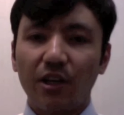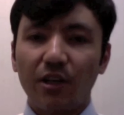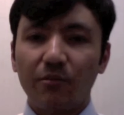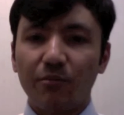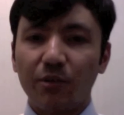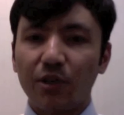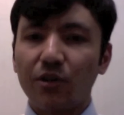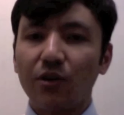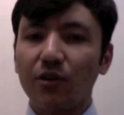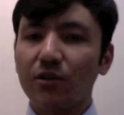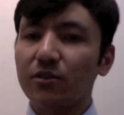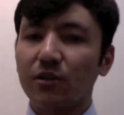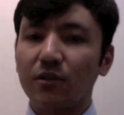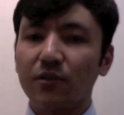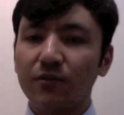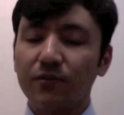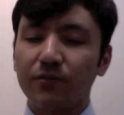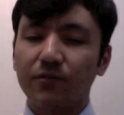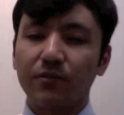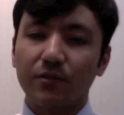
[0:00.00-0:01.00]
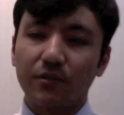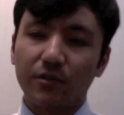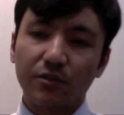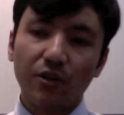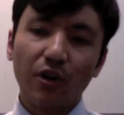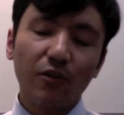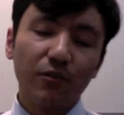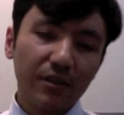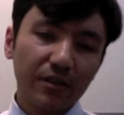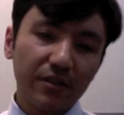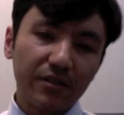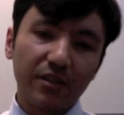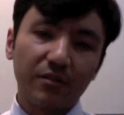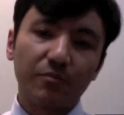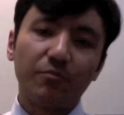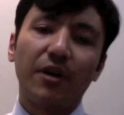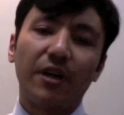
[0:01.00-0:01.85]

because of knowing that